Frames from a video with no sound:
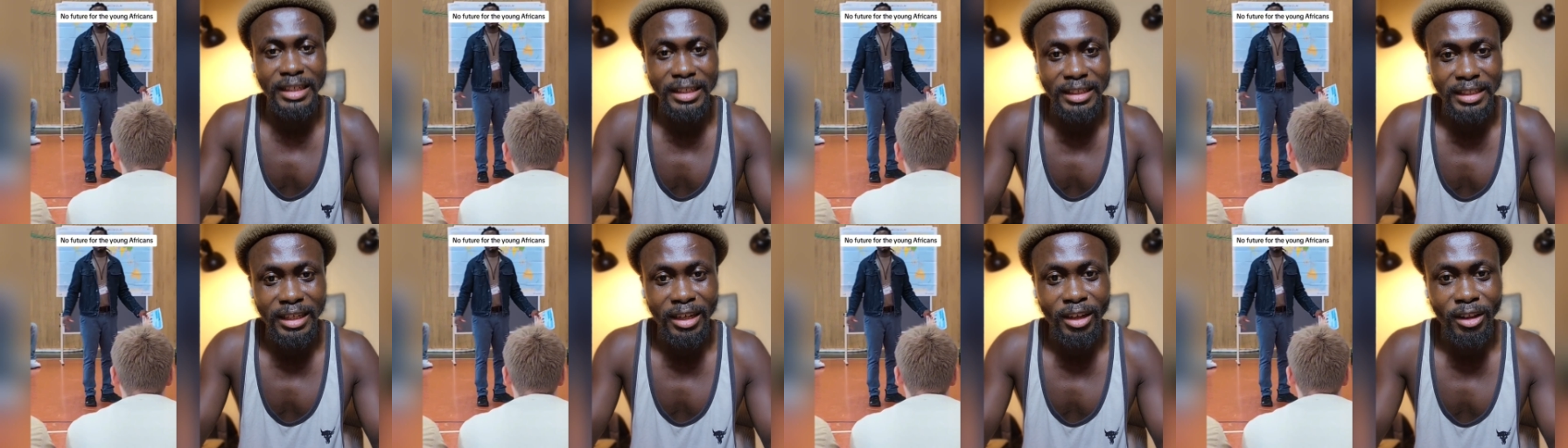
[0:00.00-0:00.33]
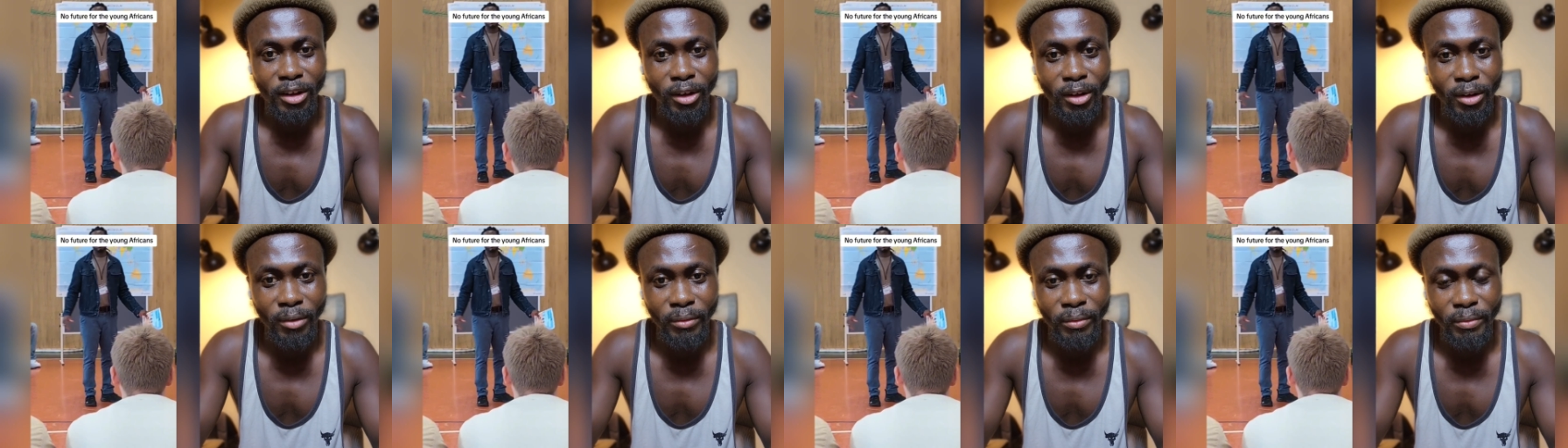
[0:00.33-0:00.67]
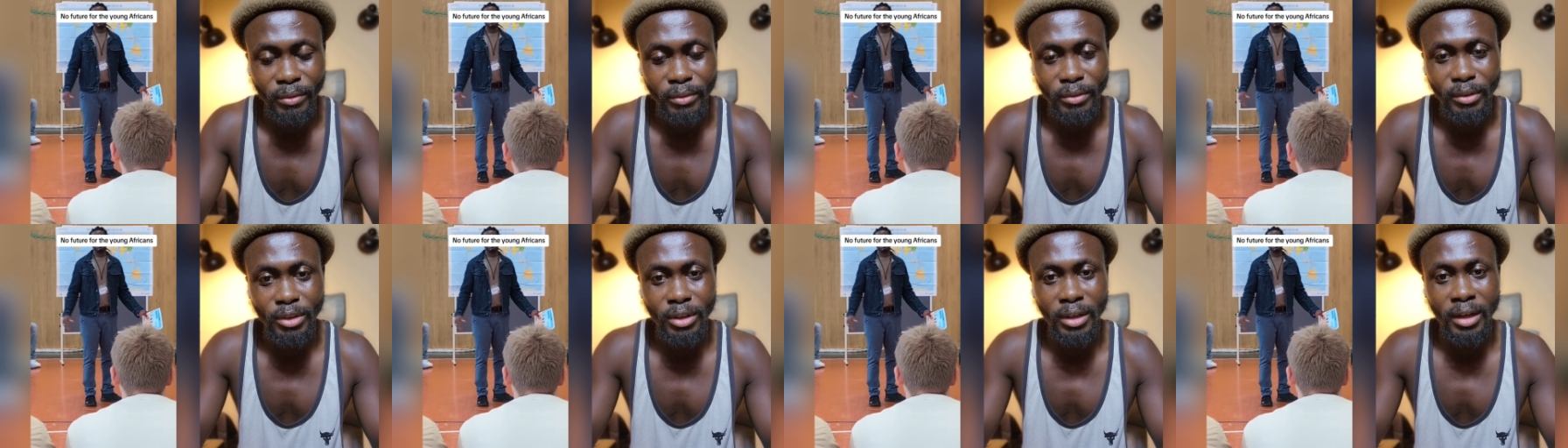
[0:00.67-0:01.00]
There's a lot of
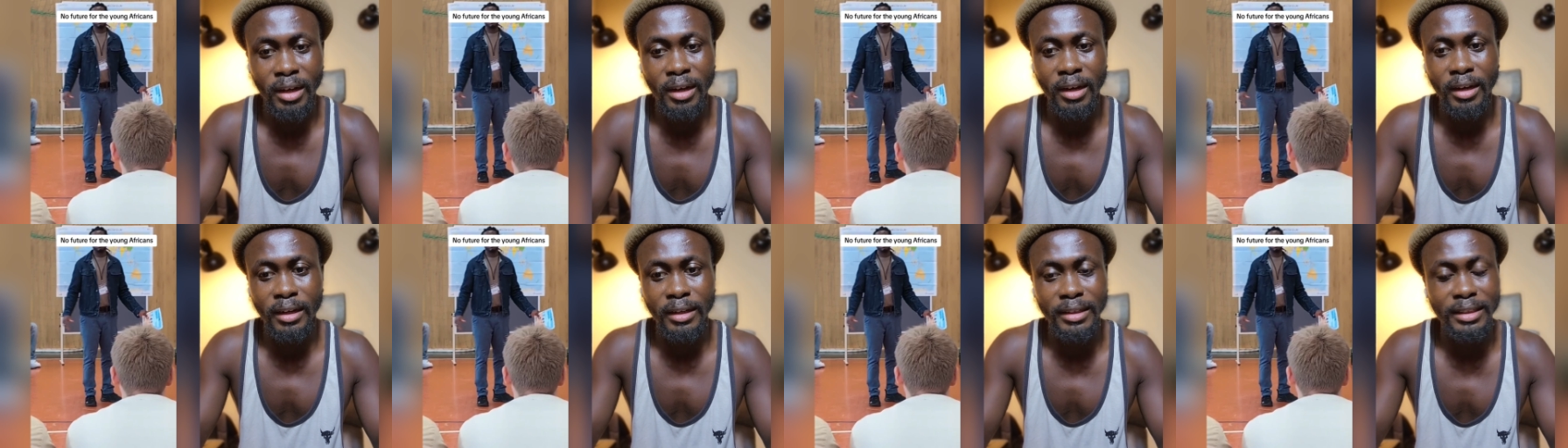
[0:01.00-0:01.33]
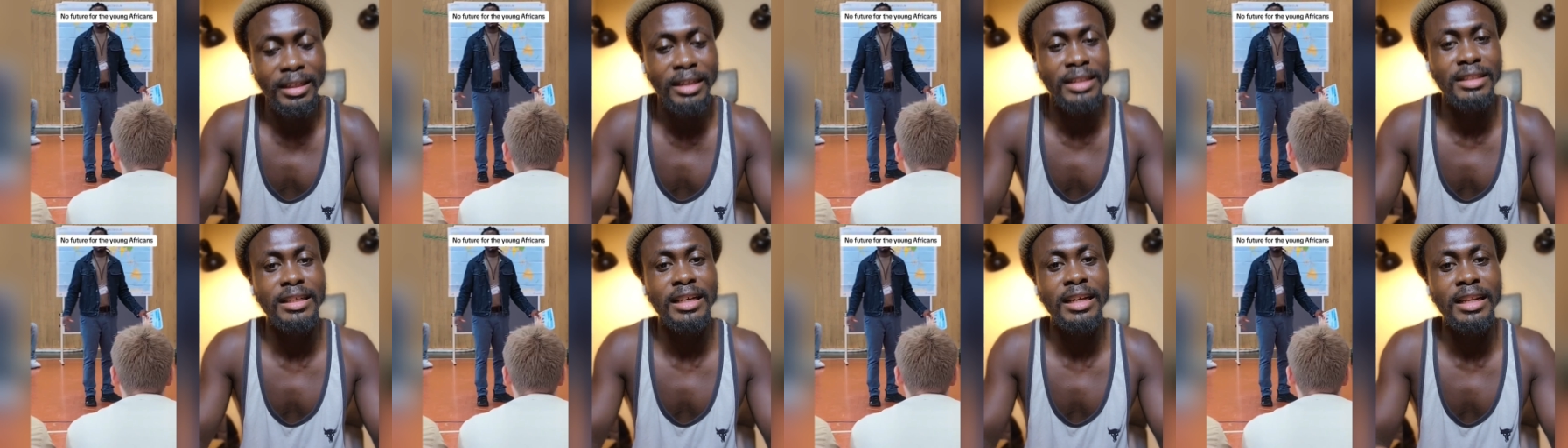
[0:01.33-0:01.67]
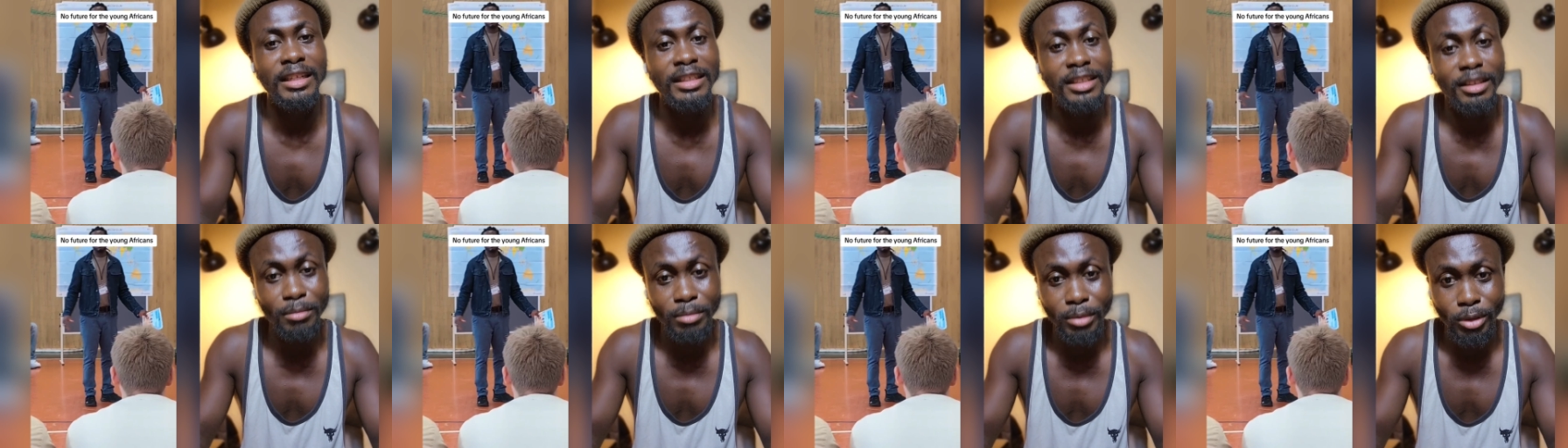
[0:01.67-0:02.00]
uh, there's a
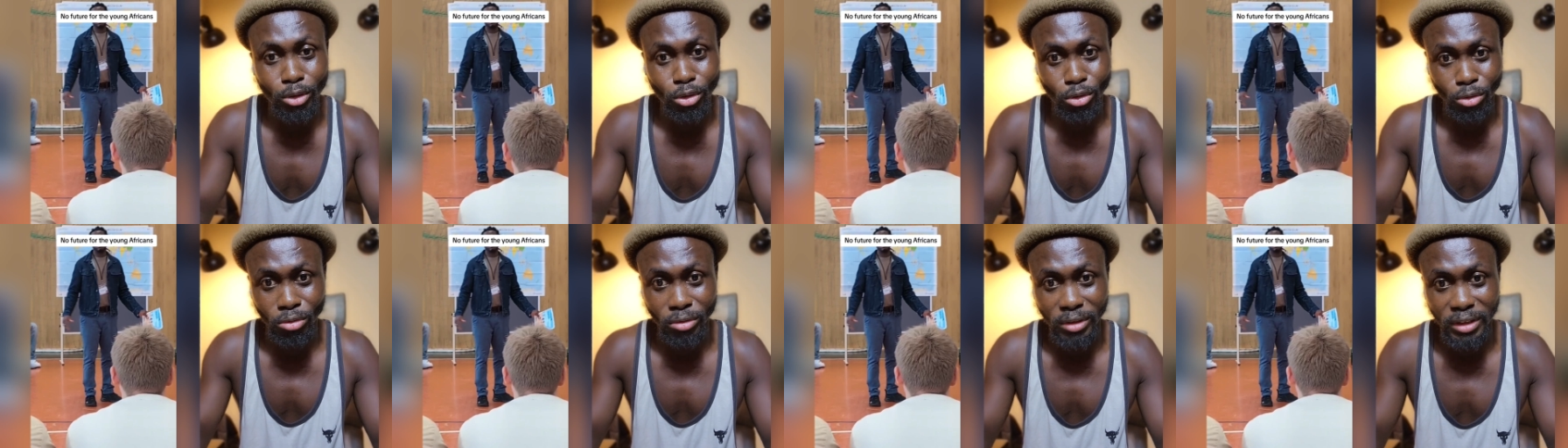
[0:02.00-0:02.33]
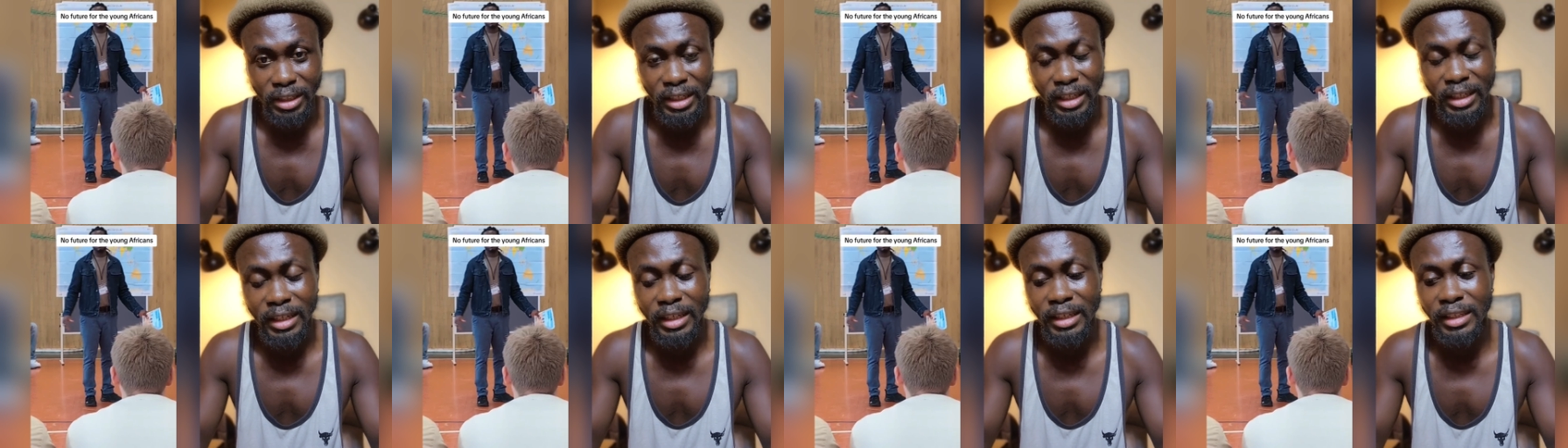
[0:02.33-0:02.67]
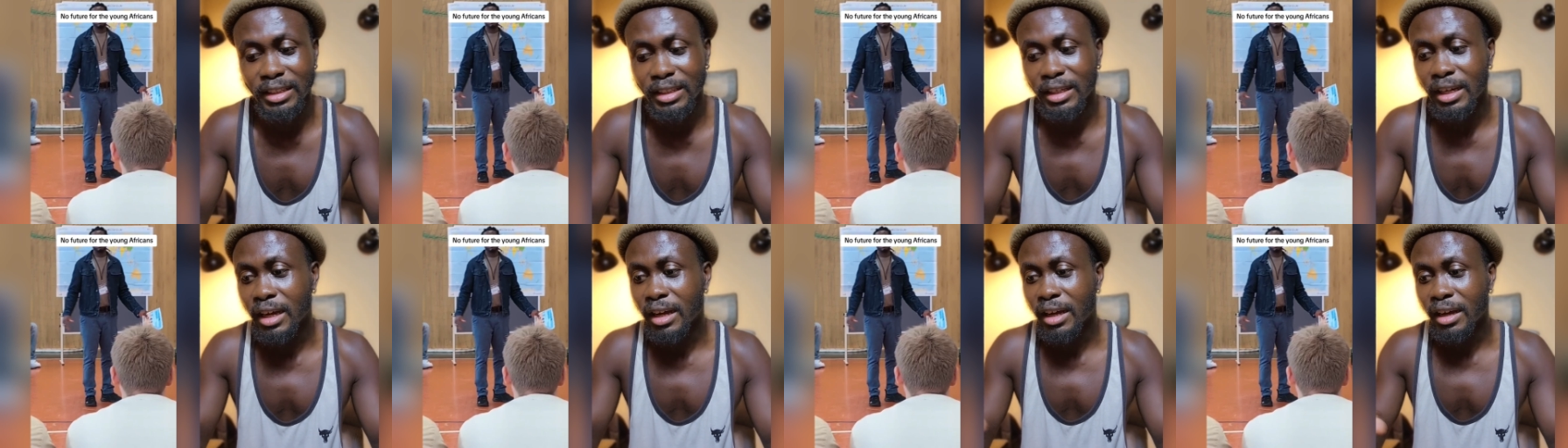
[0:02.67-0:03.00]
little bit truth in
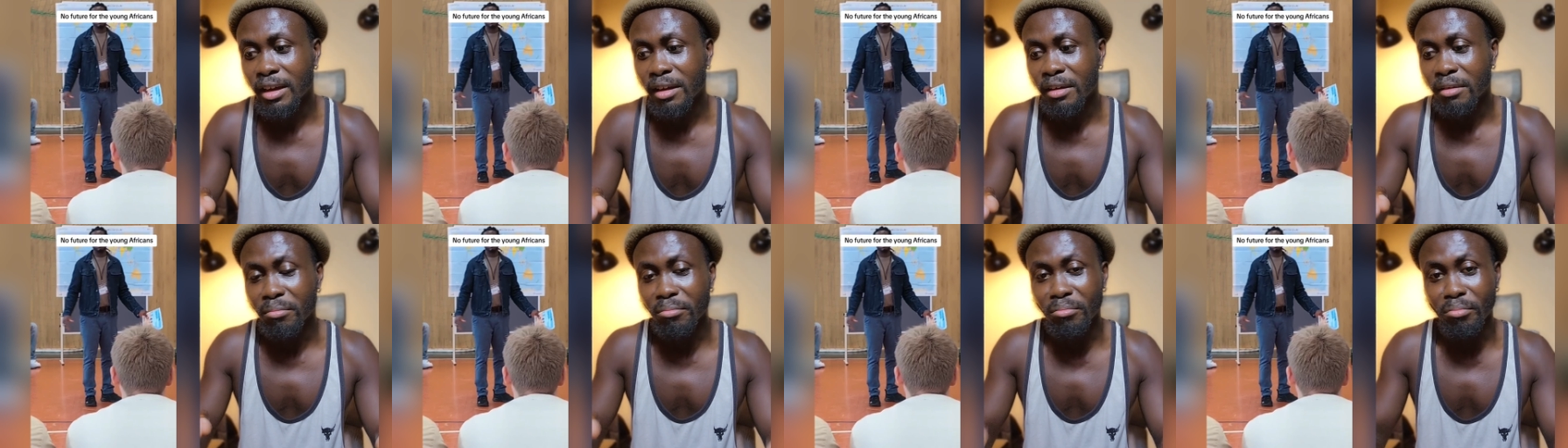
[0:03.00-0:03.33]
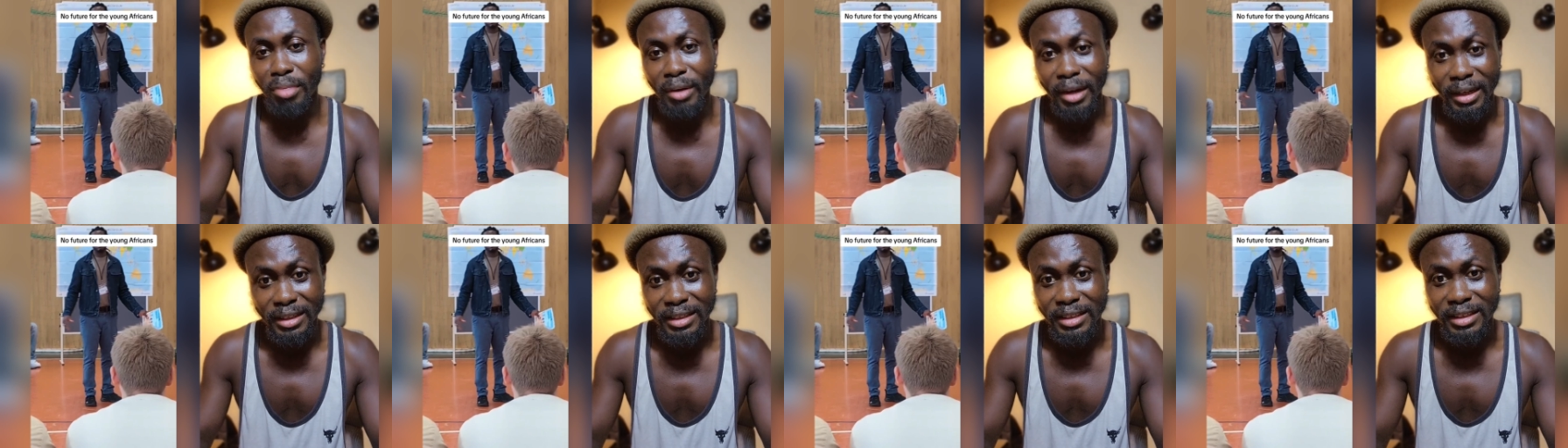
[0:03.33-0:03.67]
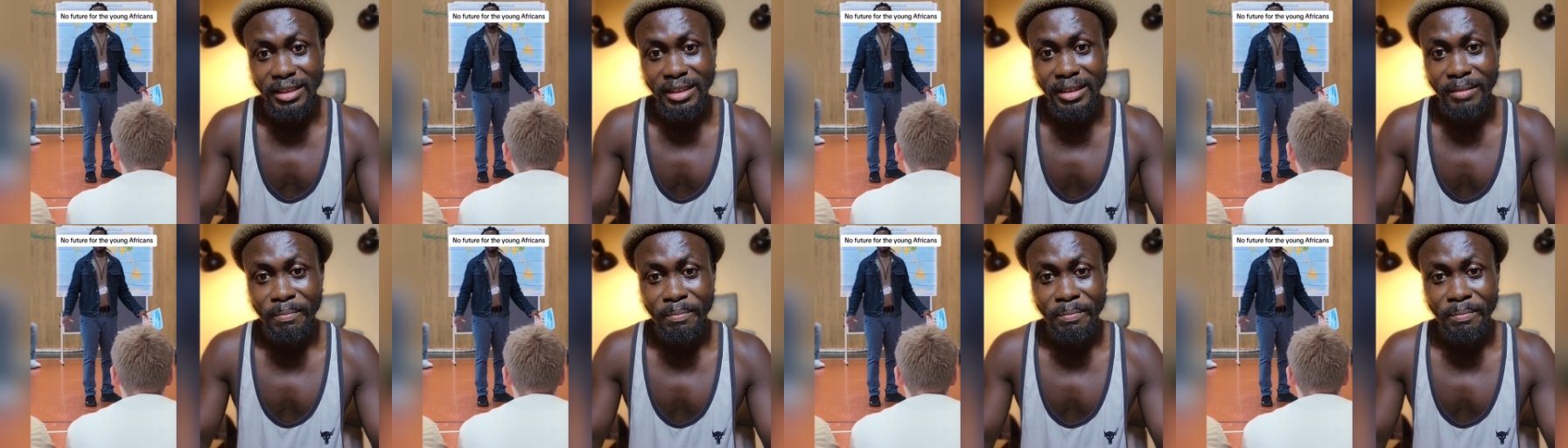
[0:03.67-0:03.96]
it, but